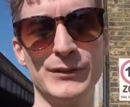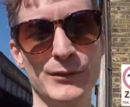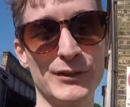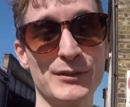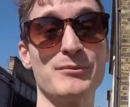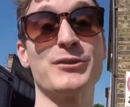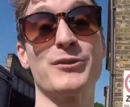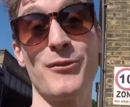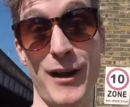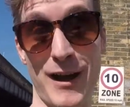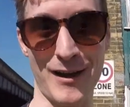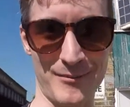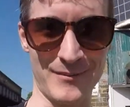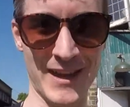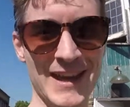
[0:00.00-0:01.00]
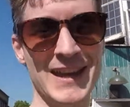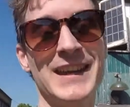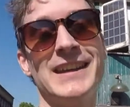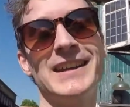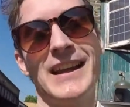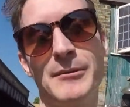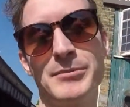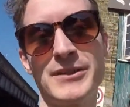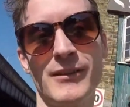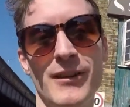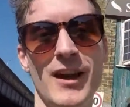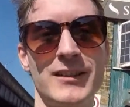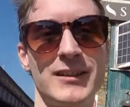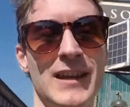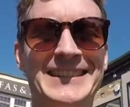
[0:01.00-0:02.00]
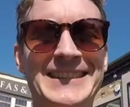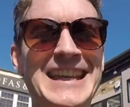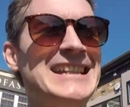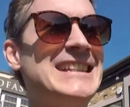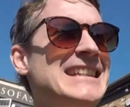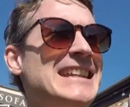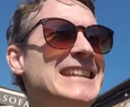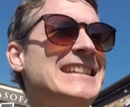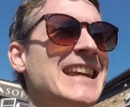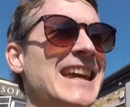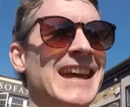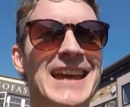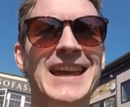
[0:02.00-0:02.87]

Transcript: to subscribe. It helps a lot. That's it.